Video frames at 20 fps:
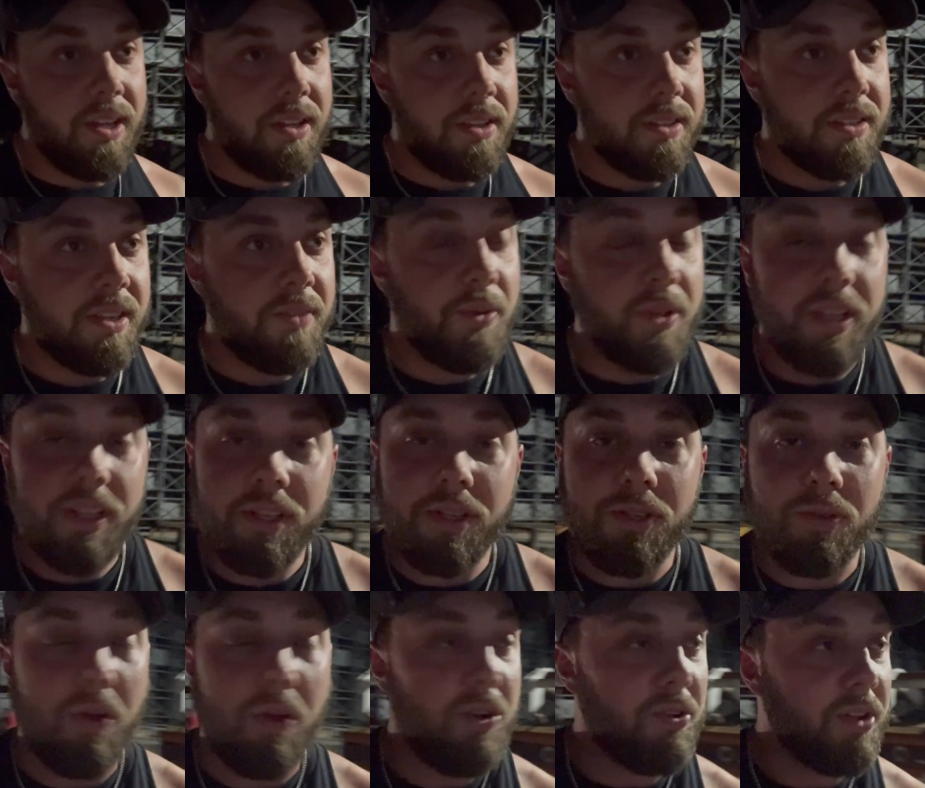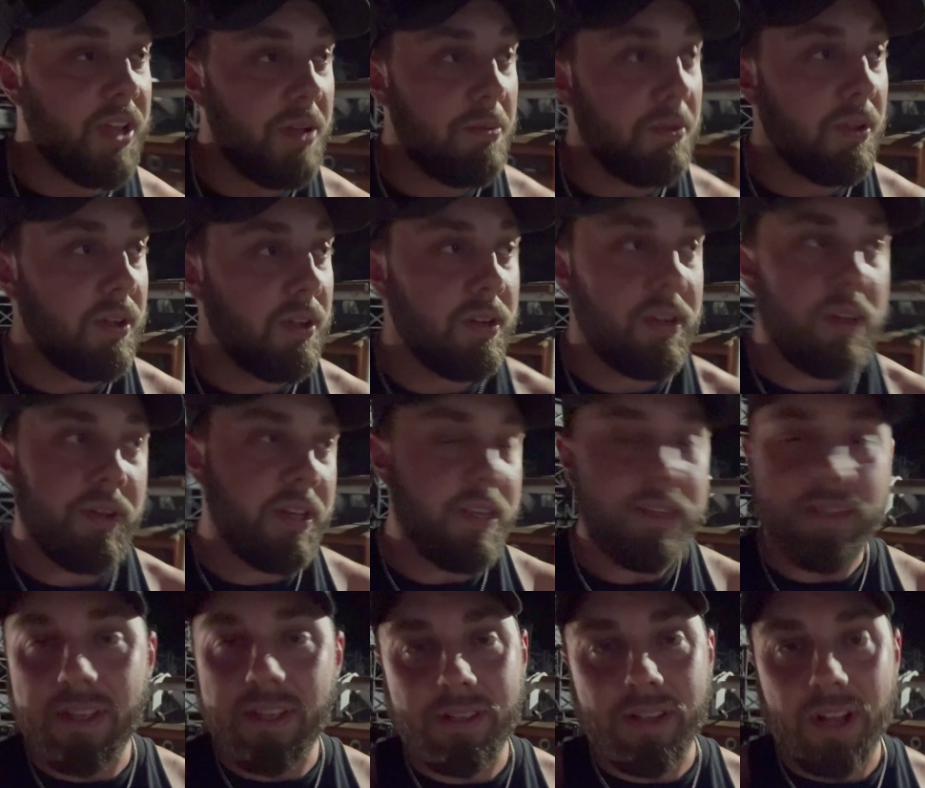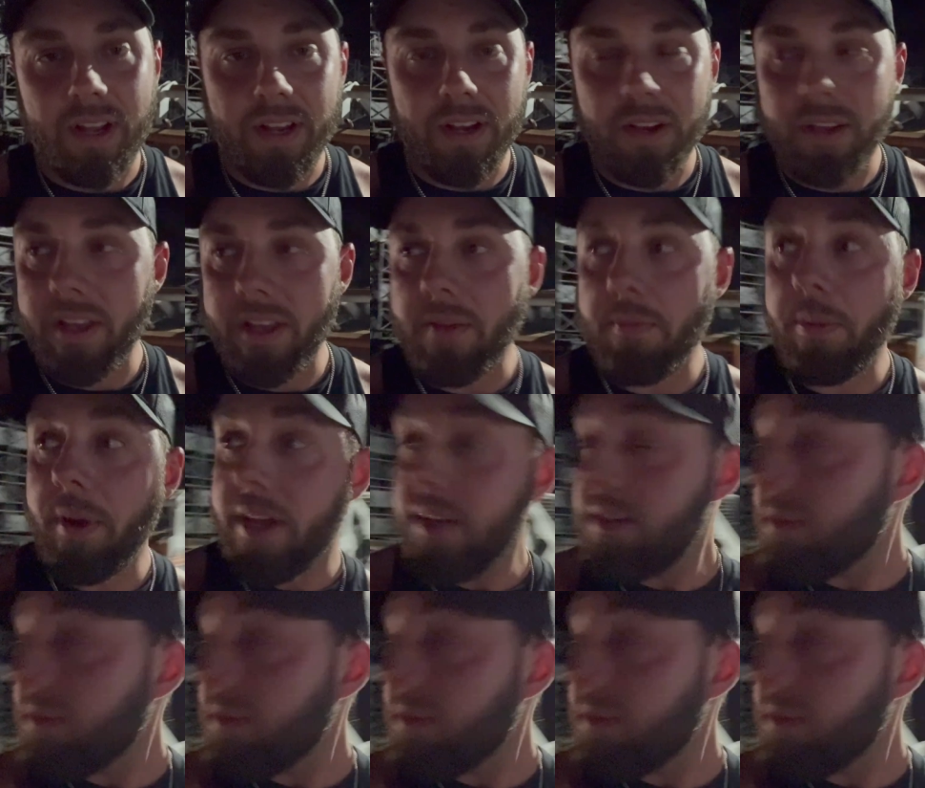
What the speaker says: See if we can get this throttle cable on. He says it's not here yet, but